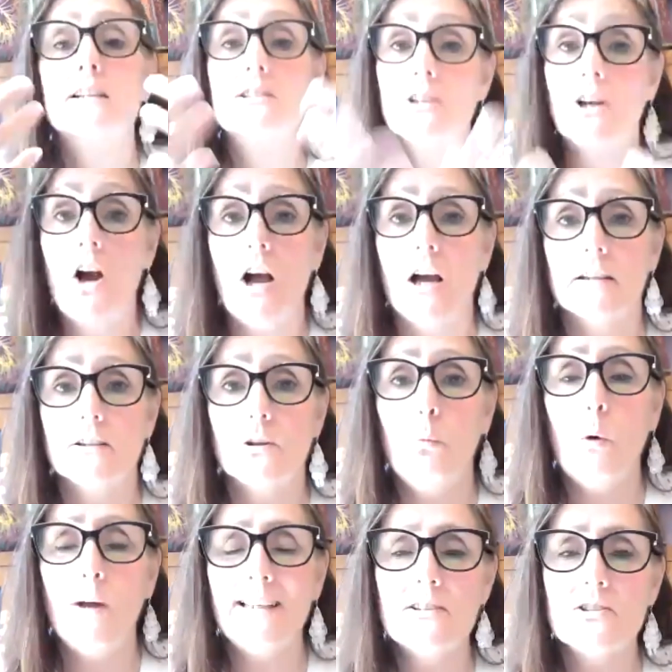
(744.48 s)
to God, the
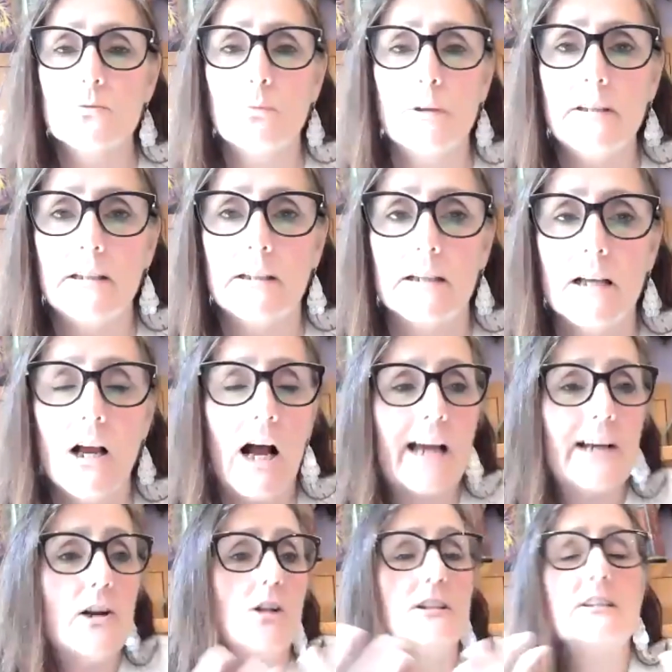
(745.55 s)
oneness within.
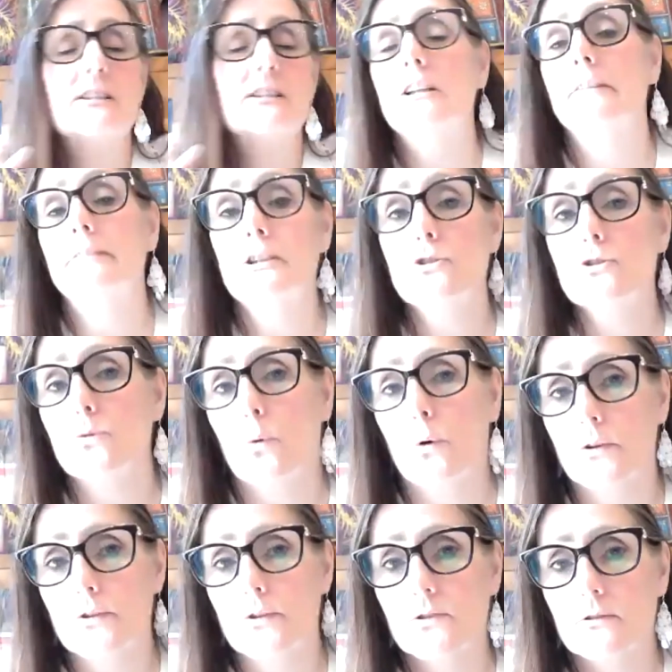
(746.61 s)
I call it the loving
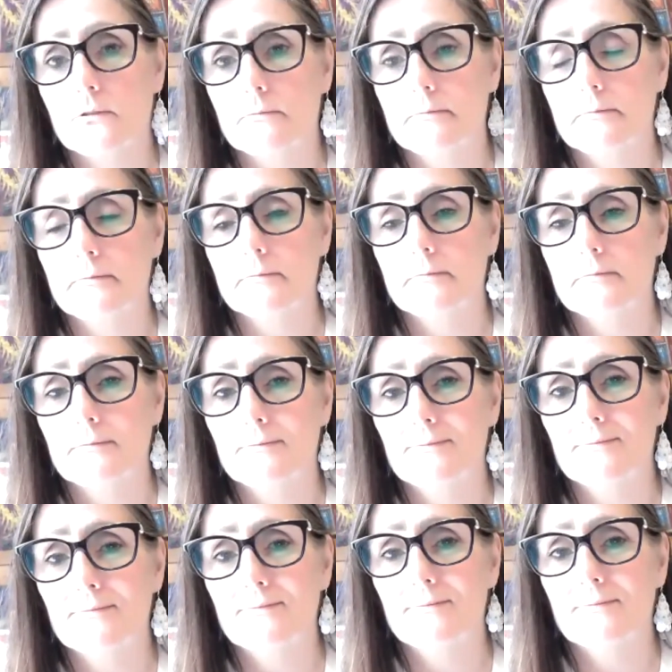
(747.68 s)
source.
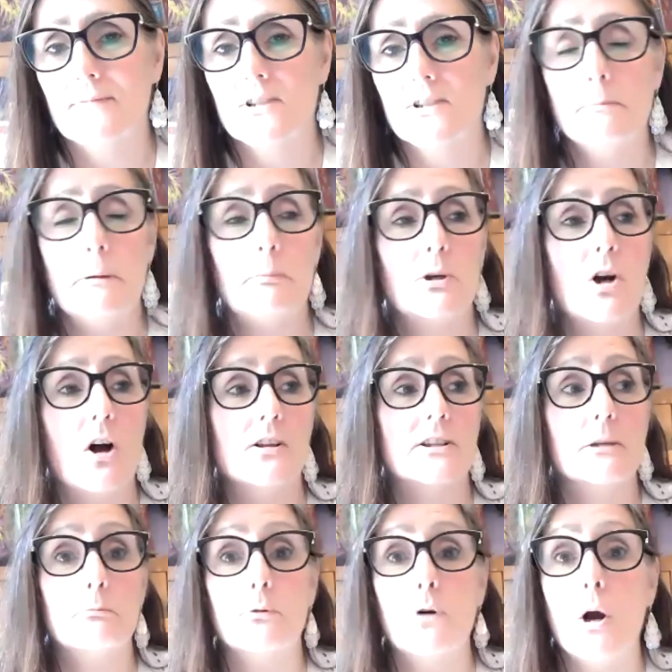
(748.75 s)
Some people call
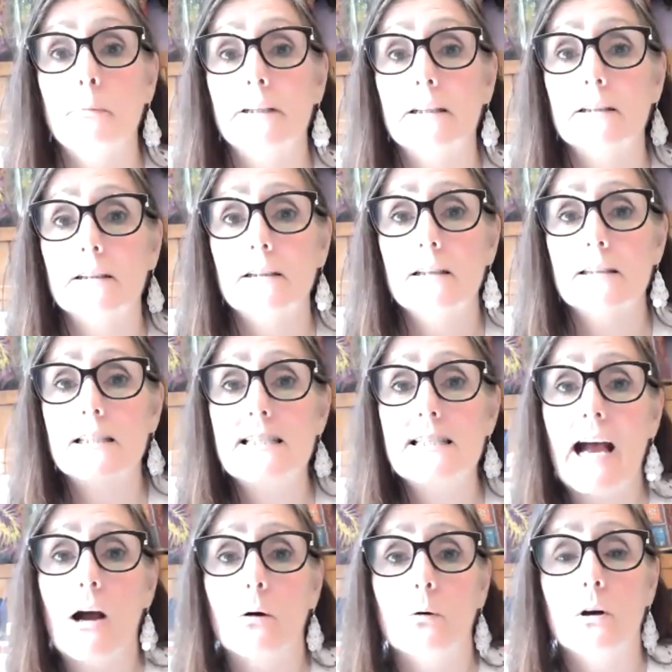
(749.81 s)
it the Brahman, the
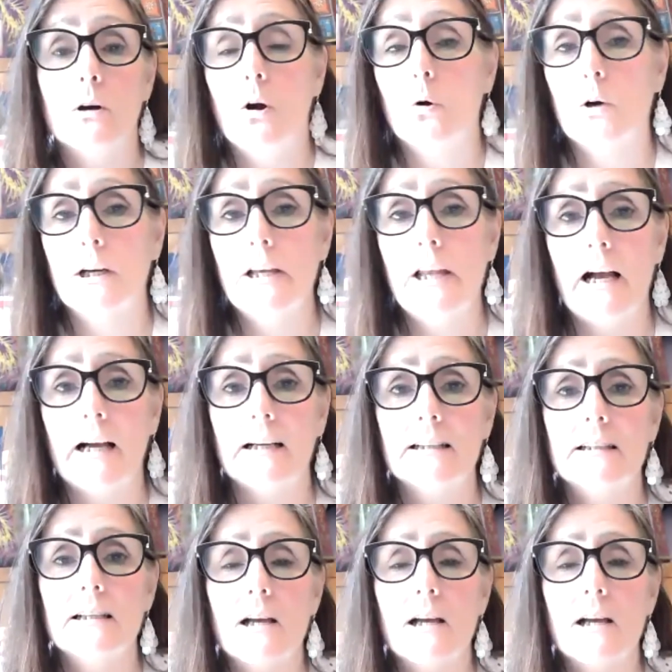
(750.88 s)
Tao, or Allah,